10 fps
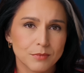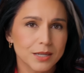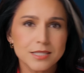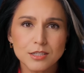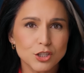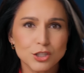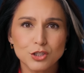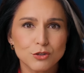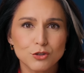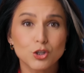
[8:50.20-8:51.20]
But it isn't
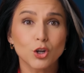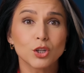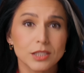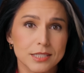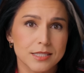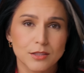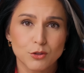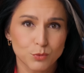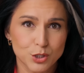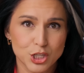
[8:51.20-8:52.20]
just journalists that
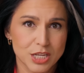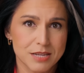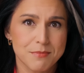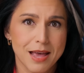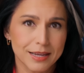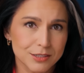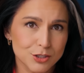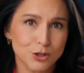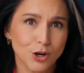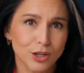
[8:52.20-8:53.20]
the regime has
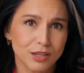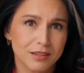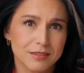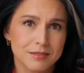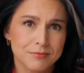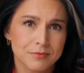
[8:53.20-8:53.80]
targeted.